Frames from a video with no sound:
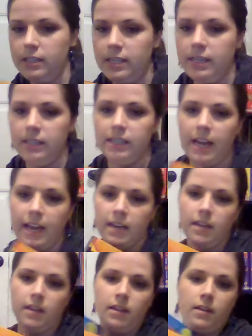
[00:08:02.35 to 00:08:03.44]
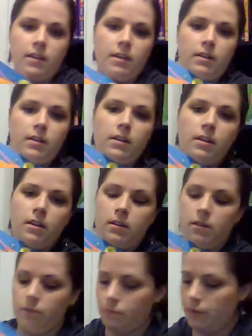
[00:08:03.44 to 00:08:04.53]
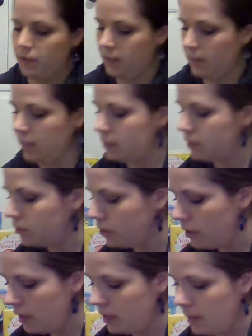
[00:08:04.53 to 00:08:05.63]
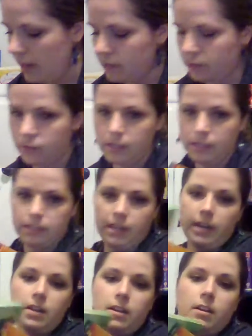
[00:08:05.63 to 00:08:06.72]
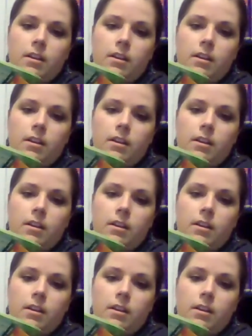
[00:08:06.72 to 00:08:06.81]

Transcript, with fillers: see inside. Well, I guess I'll show you actual see inside.